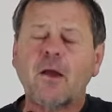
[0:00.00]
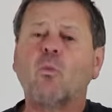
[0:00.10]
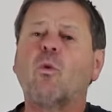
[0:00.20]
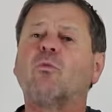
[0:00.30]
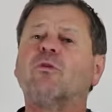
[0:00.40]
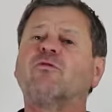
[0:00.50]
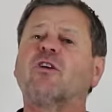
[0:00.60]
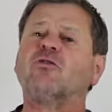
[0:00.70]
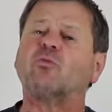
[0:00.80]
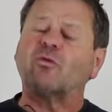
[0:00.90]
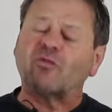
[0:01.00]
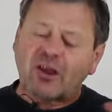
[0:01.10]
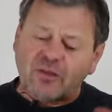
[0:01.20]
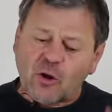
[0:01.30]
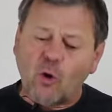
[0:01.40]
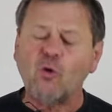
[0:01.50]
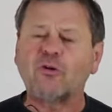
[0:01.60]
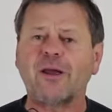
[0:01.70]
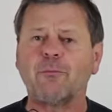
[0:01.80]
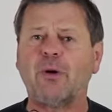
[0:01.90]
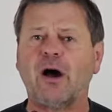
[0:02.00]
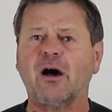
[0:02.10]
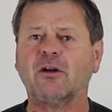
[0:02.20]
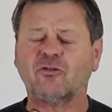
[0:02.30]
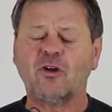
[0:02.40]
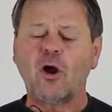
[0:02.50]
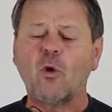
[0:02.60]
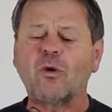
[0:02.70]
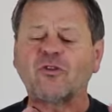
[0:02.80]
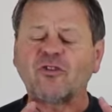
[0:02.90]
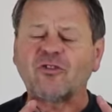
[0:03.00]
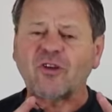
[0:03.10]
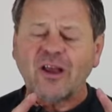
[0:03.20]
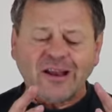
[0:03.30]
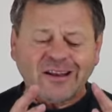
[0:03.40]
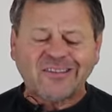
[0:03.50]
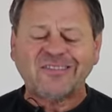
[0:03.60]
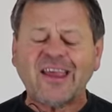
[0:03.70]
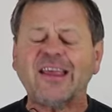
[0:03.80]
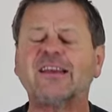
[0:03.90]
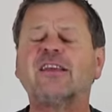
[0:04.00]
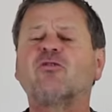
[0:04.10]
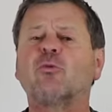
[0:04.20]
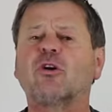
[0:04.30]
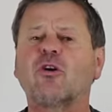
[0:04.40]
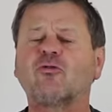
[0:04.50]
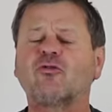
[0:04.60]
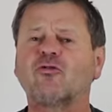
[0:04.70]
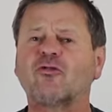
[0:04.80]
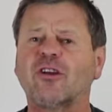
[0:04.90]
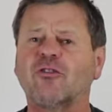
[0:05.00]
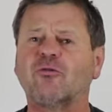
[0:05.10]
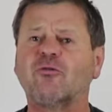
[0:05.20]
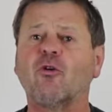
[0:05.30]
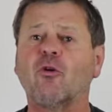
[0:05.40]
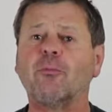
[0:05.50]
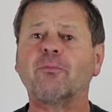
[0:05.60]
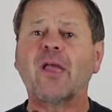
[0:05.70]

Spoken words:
what we've done is we've taken the all grain part, which is taken into a concentrated form,